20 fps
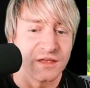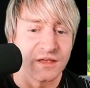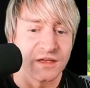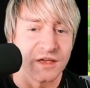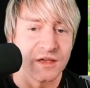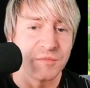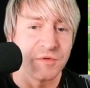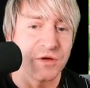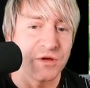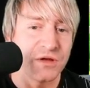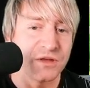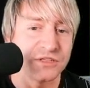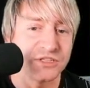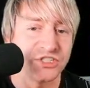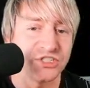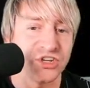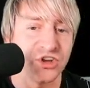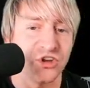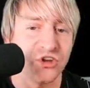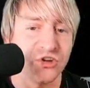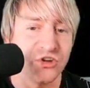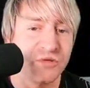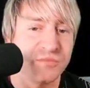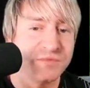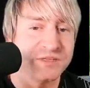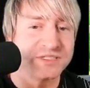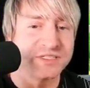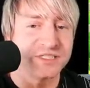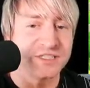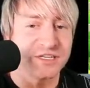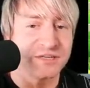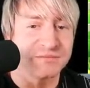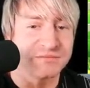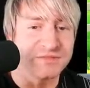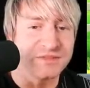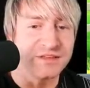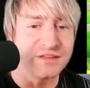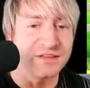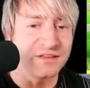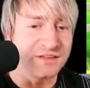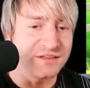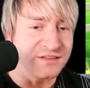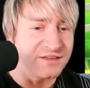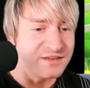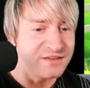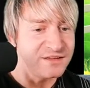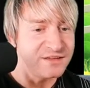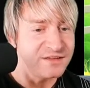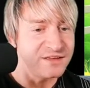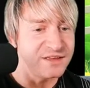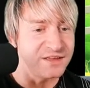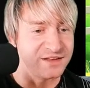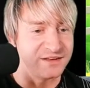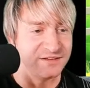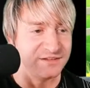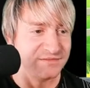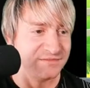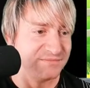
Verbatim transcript: Come on, show me something good.